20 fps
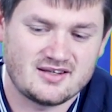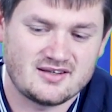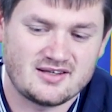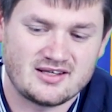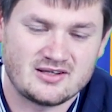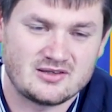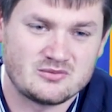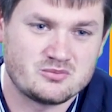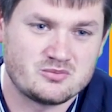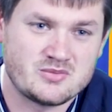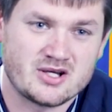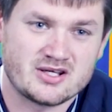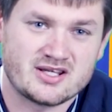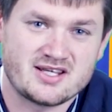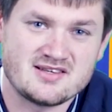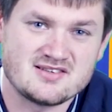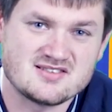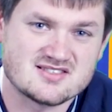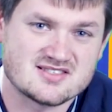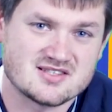And
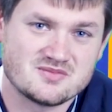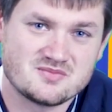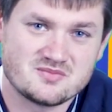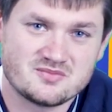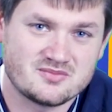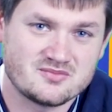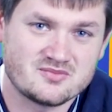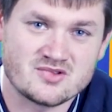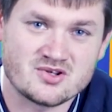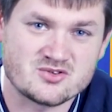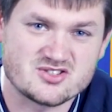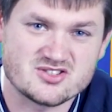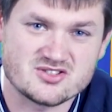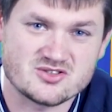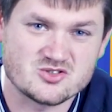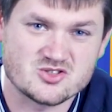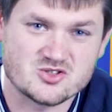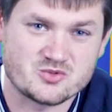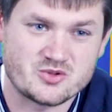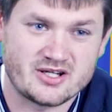monkeys, they're
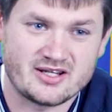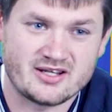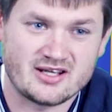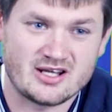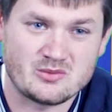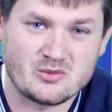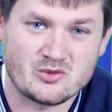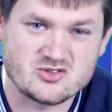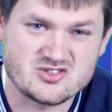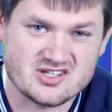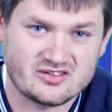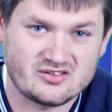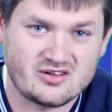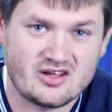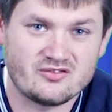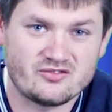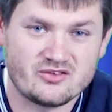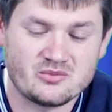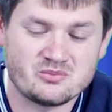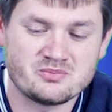so sweet animals. I
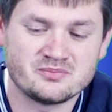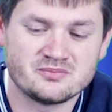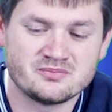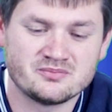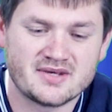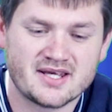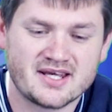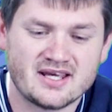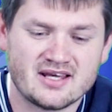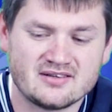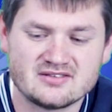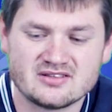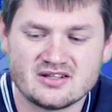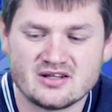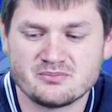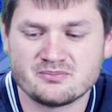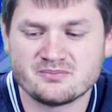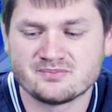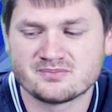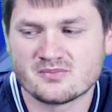love them. And
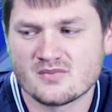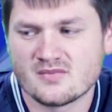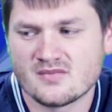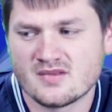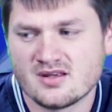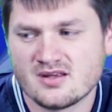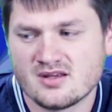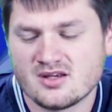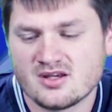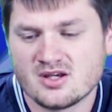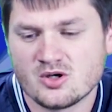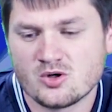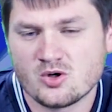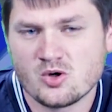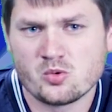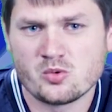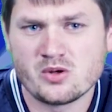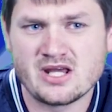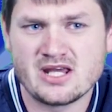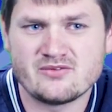
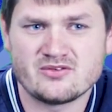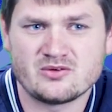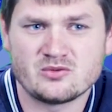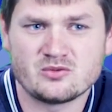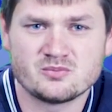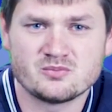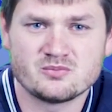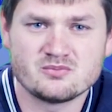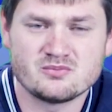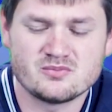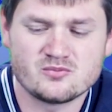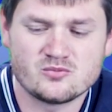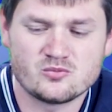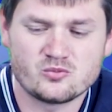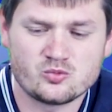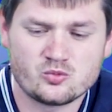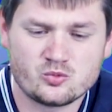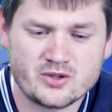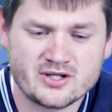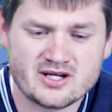we even
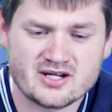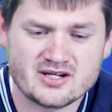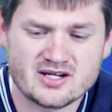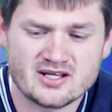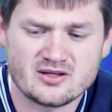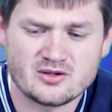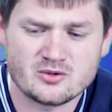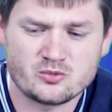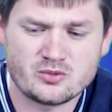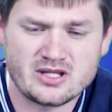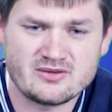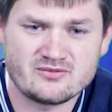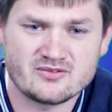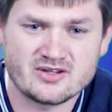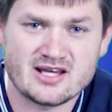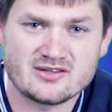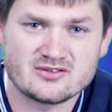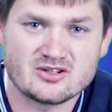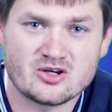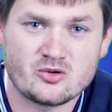
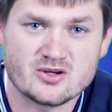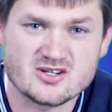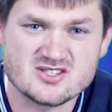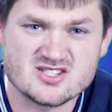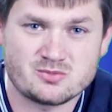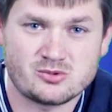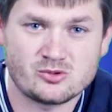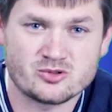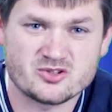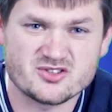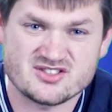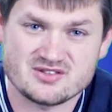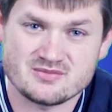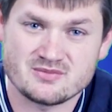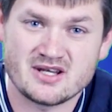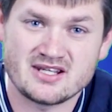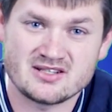got to go explore some